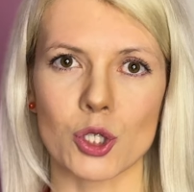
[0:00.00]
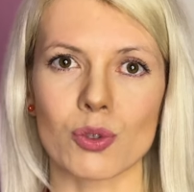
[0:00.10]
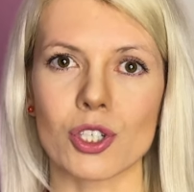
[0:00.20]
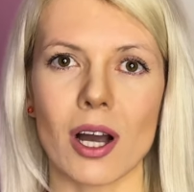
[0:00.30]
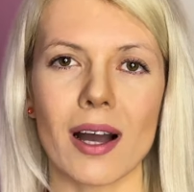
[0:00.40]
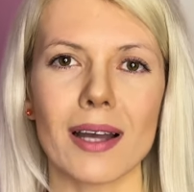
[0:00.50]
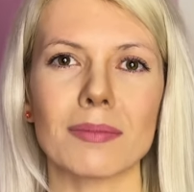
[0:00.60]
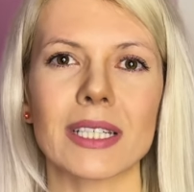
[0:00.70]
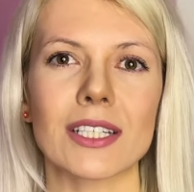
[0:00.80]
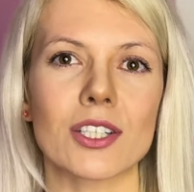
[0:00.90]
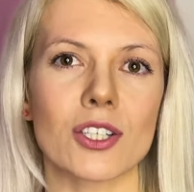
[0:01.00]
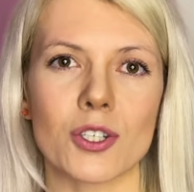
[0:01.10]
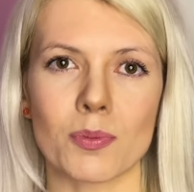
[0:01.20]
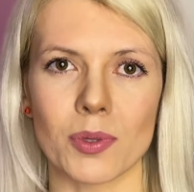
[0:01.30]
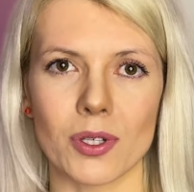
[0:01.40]
to timely
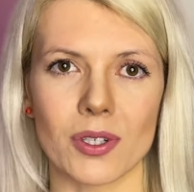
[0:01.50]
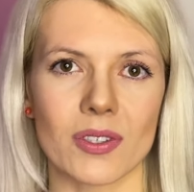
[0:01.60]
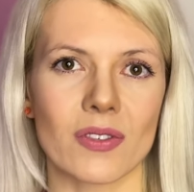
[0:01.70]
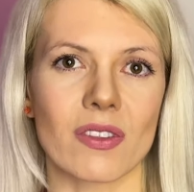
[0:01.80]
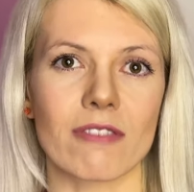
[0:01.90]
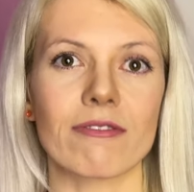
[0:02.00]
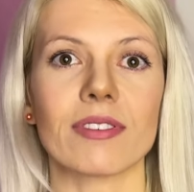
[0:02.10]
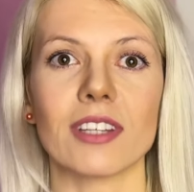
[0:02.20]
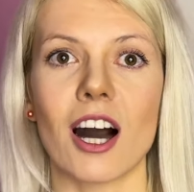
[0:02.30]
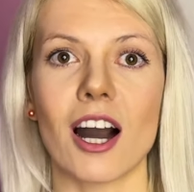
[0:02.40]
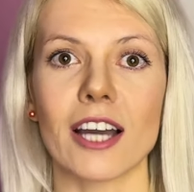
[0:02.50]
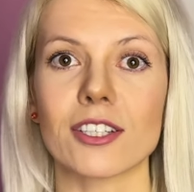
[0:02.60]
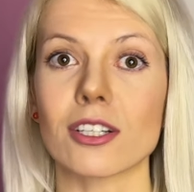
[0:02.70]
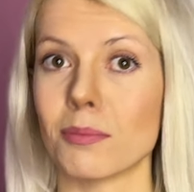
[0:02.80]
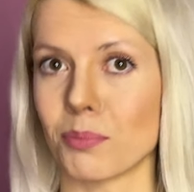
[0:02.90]
disperse the
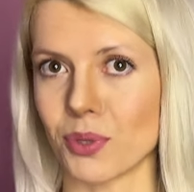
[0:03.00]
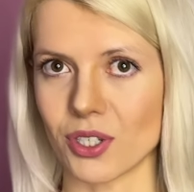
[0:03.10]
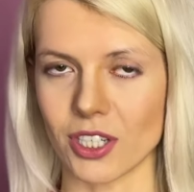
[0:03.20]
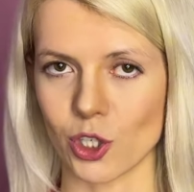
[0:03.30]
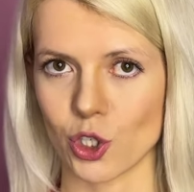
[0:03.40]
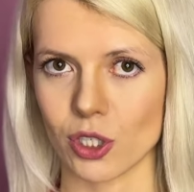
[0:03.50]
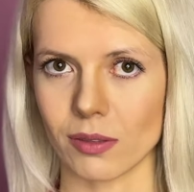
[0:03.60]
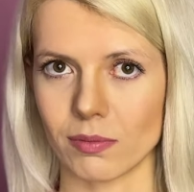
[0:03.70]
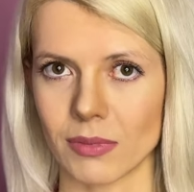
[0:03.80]
flight composition.